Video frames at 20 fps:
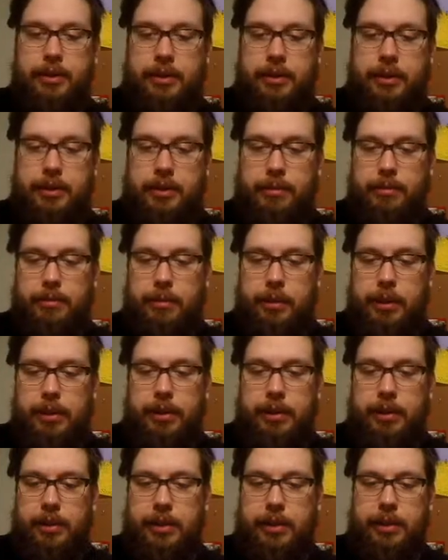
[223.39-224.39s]
And
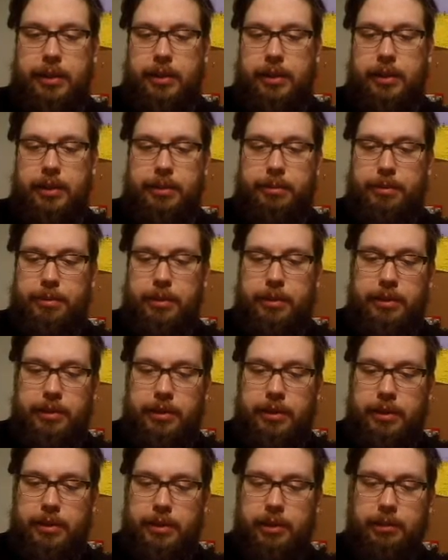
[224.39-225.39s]
mix that up a
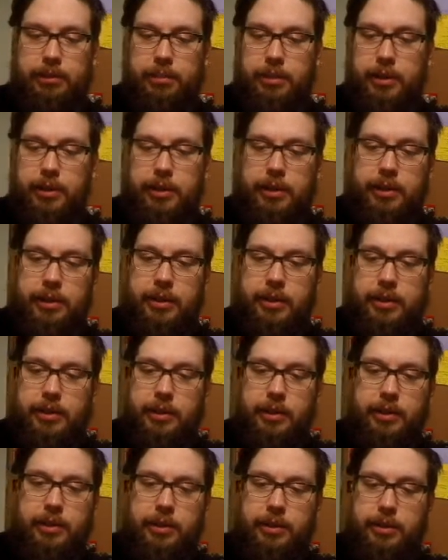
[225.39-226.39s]
little bit
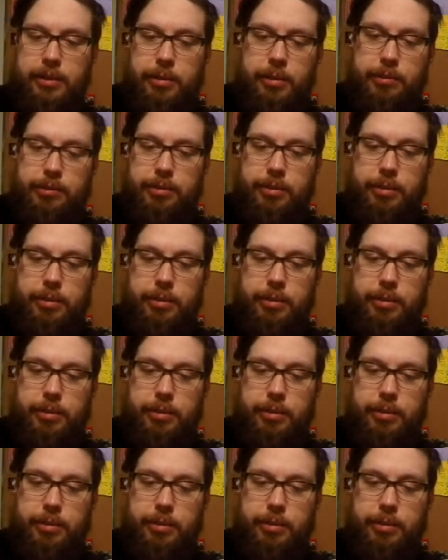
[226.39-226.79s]
into the soup.